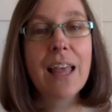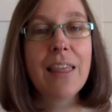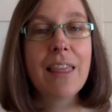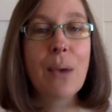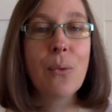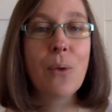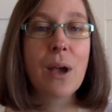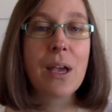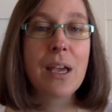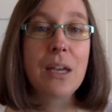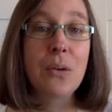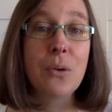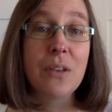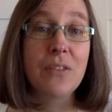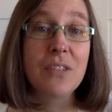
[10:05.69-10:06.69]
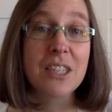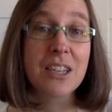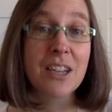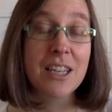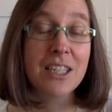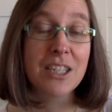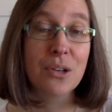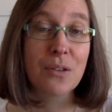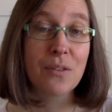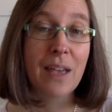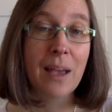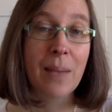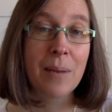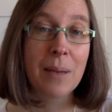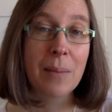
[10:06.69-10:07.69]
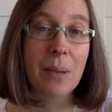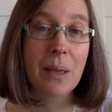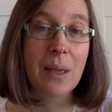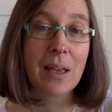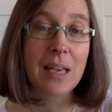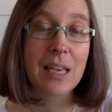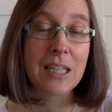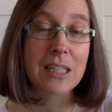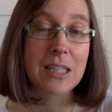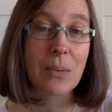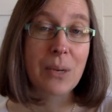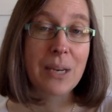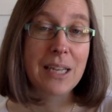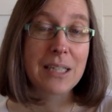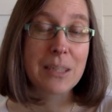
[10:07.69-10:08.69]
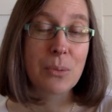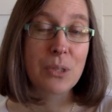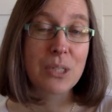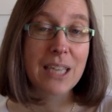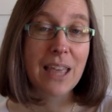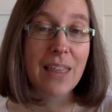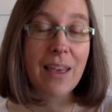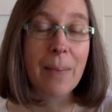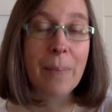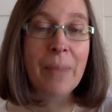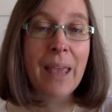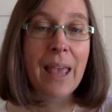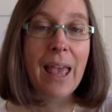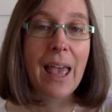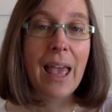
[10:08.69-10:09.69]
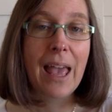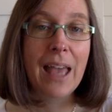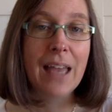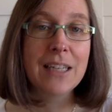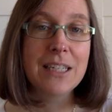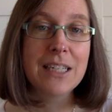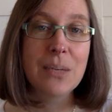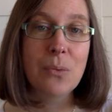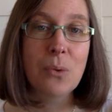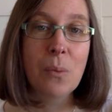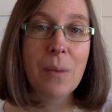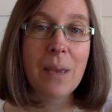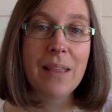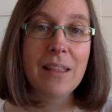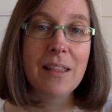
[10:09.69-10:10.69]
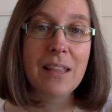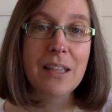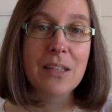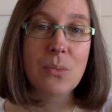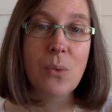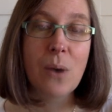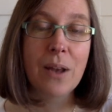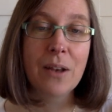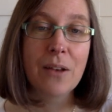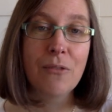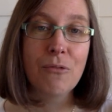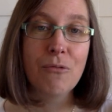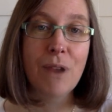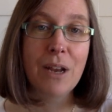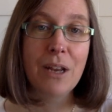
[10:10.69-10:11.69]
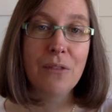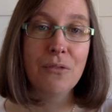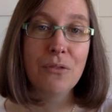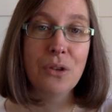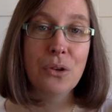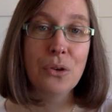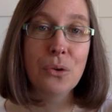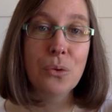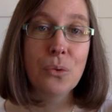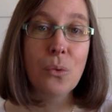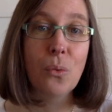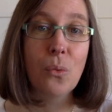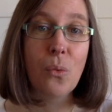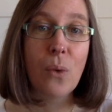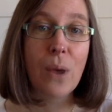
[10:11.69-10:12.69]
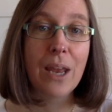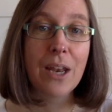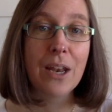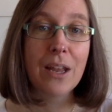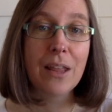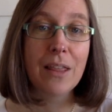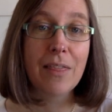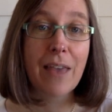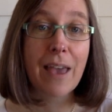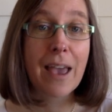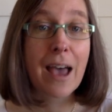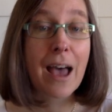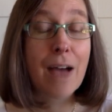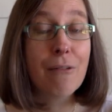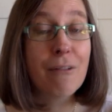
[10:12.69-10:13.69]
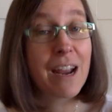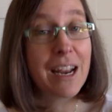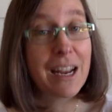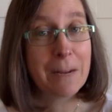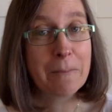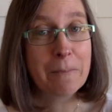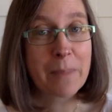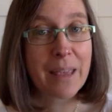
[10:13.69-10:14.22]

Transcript: That way it'll give us an idea of how many kits that we need to put together, and it will mean that there's one ready for you when they are ready.